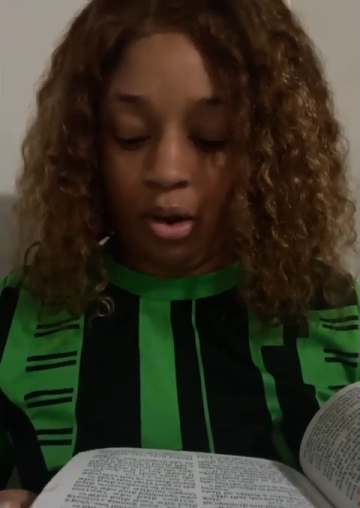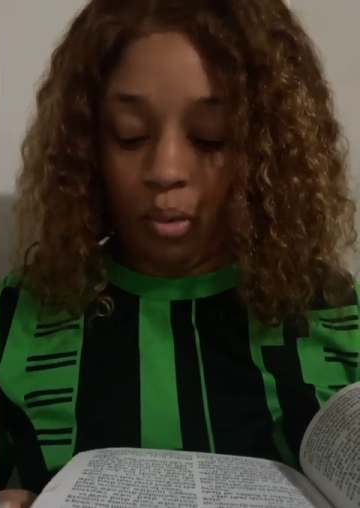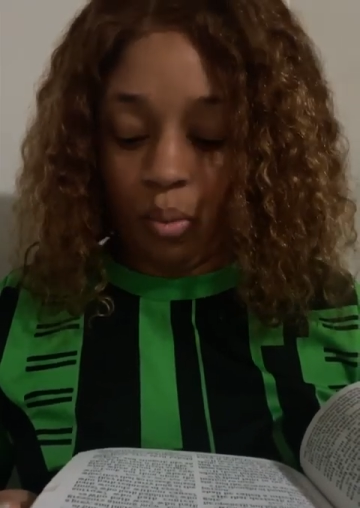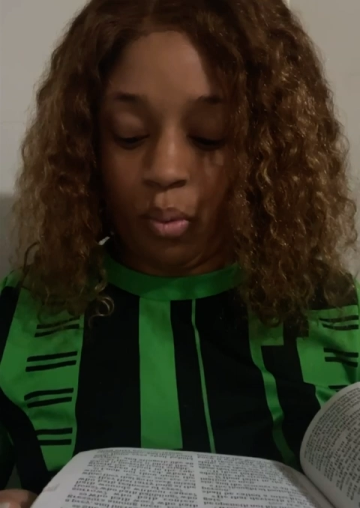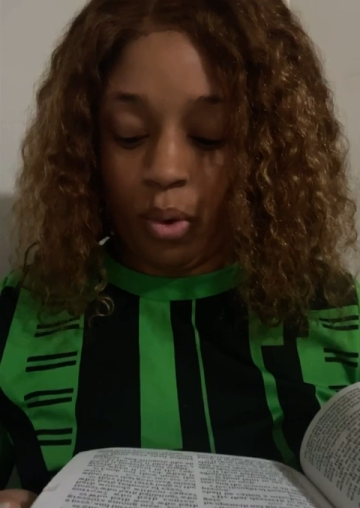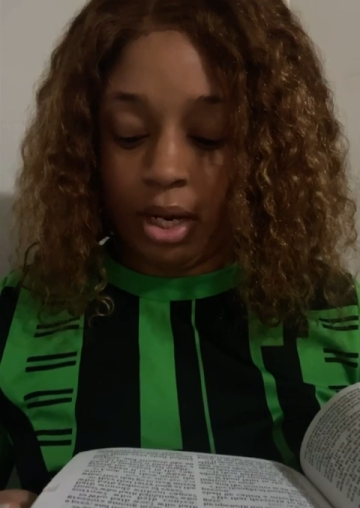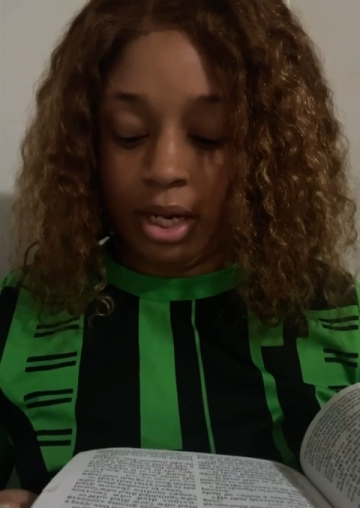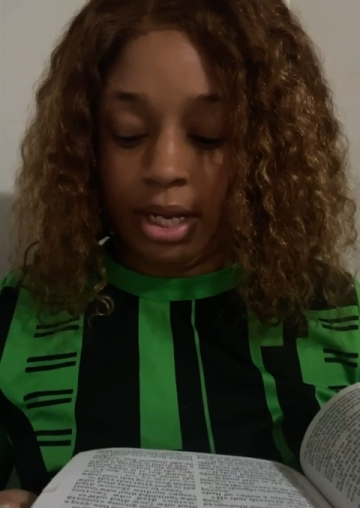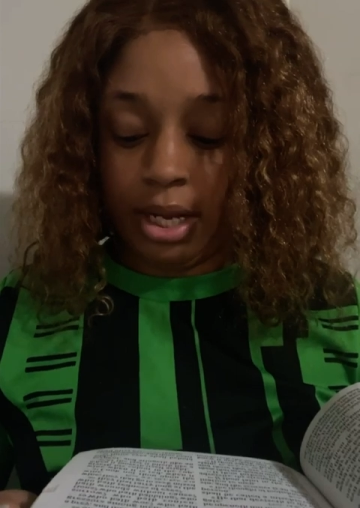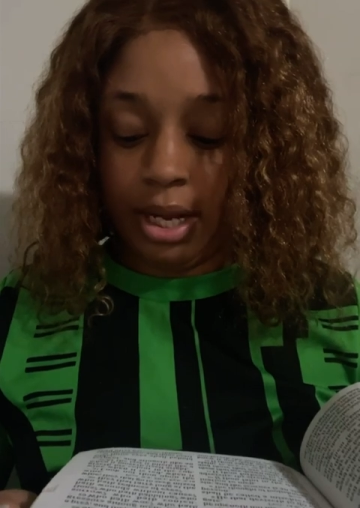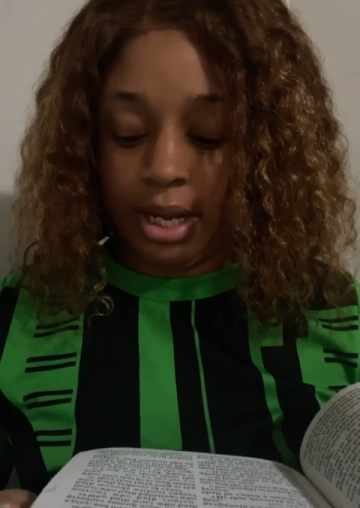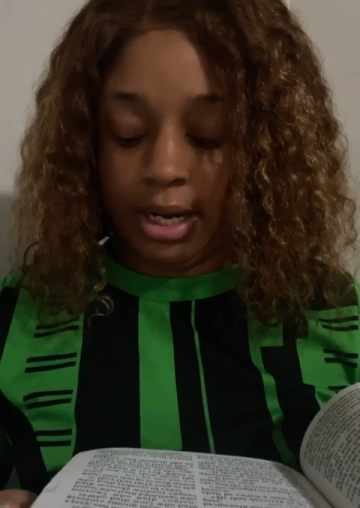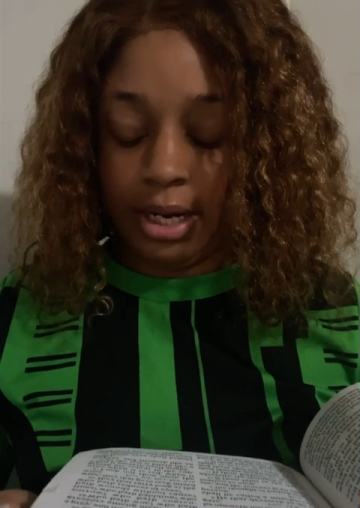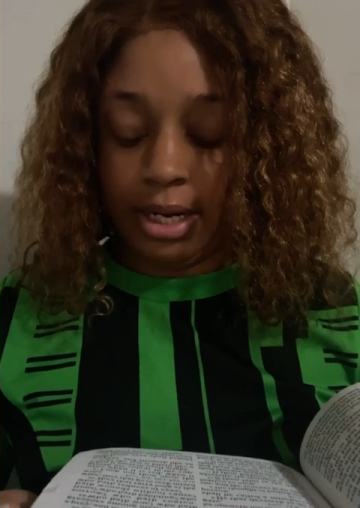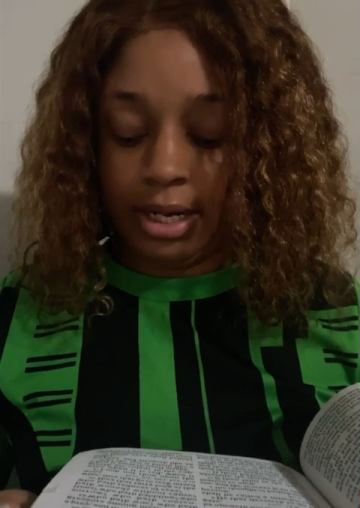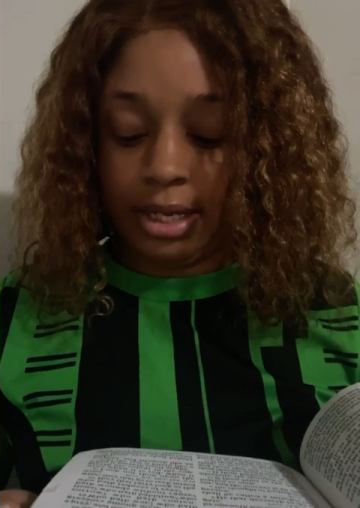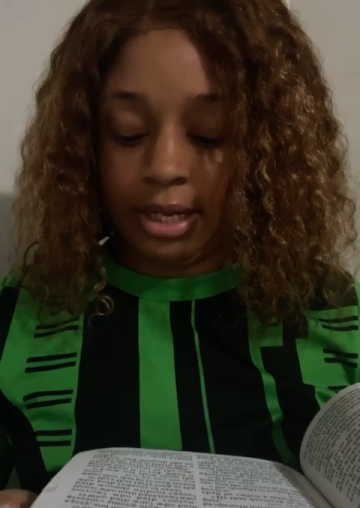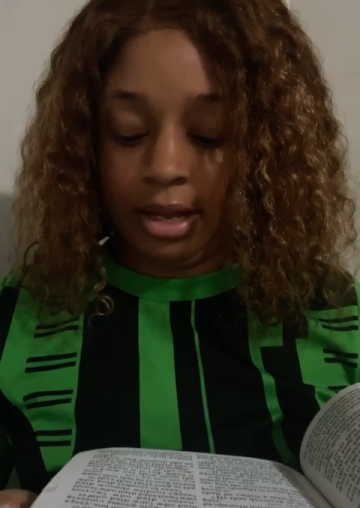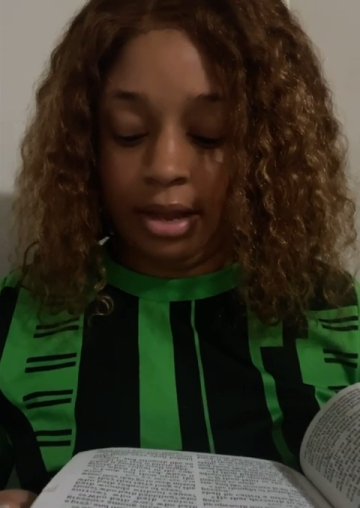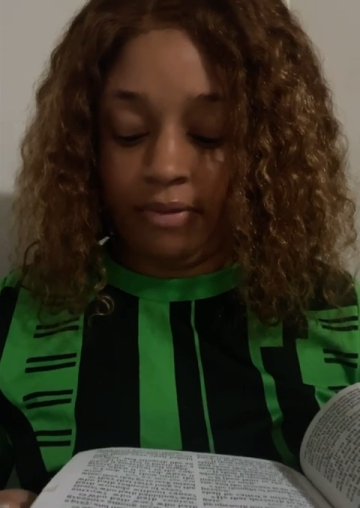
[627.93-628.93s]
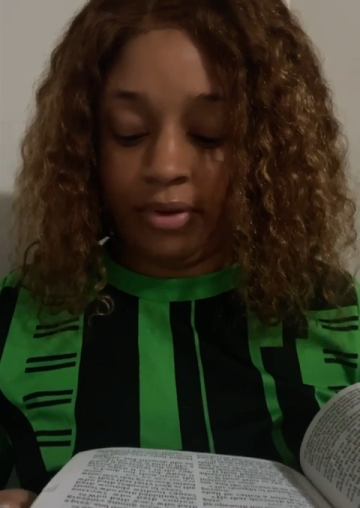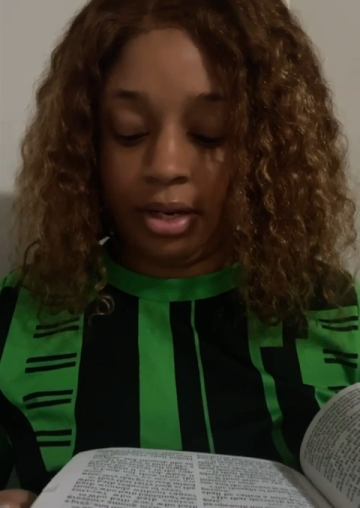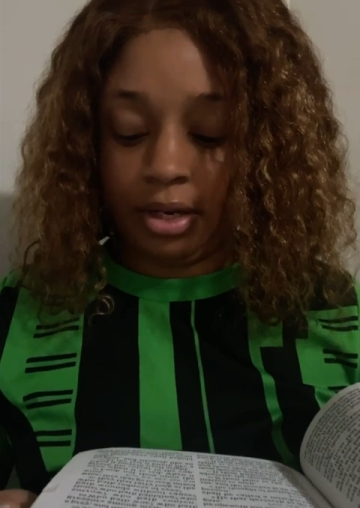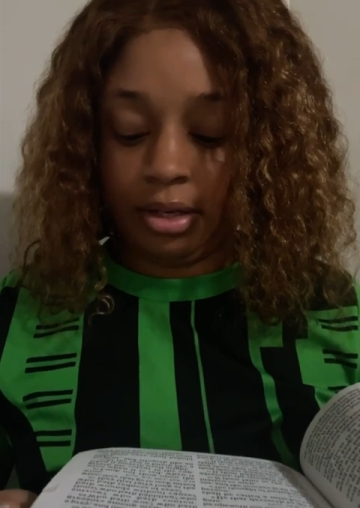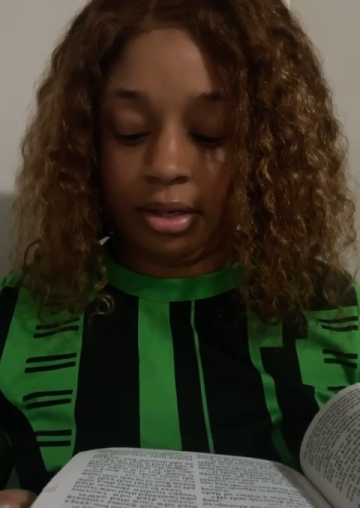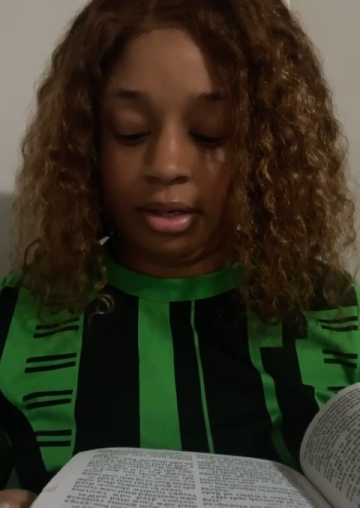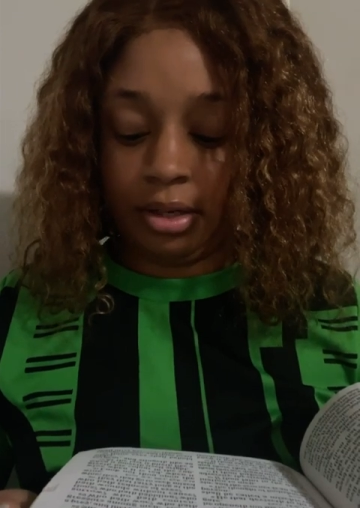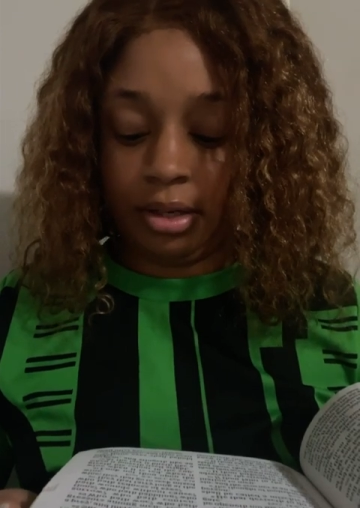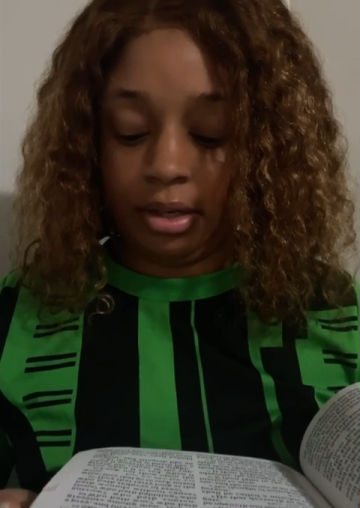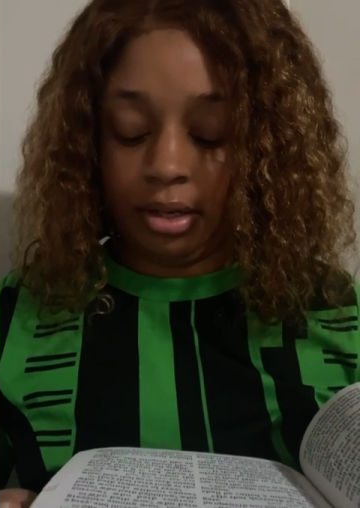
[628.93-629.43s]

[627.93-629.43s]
when it given